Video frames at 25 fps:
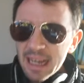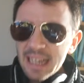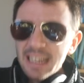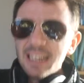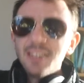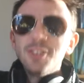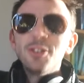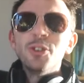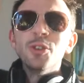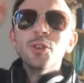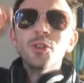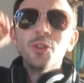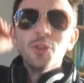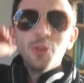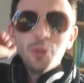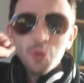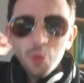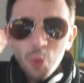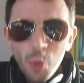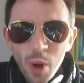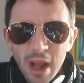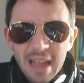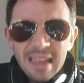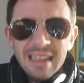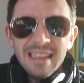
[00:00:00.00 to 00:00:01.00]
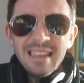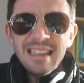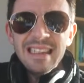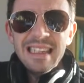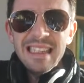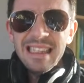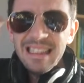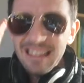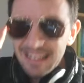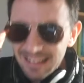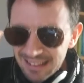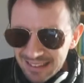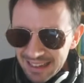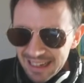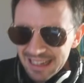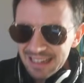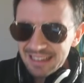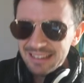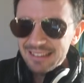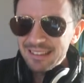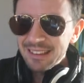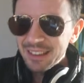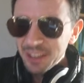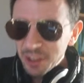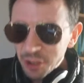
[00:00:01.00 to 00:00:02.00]
has scored
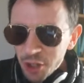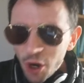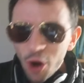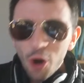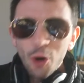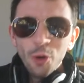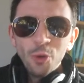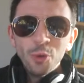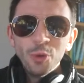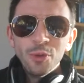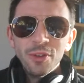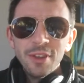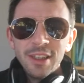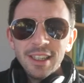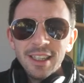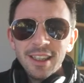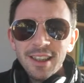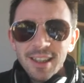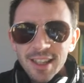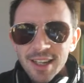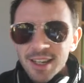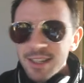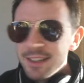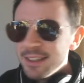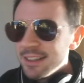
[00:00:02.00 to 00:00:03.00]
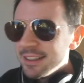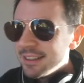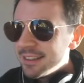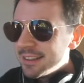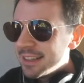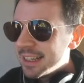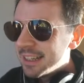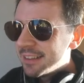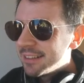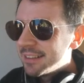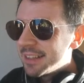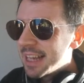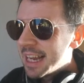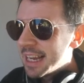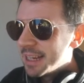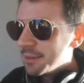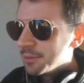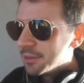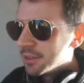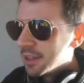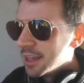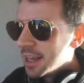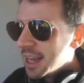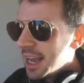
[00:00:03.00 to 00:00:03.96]
26 goals in 36 games,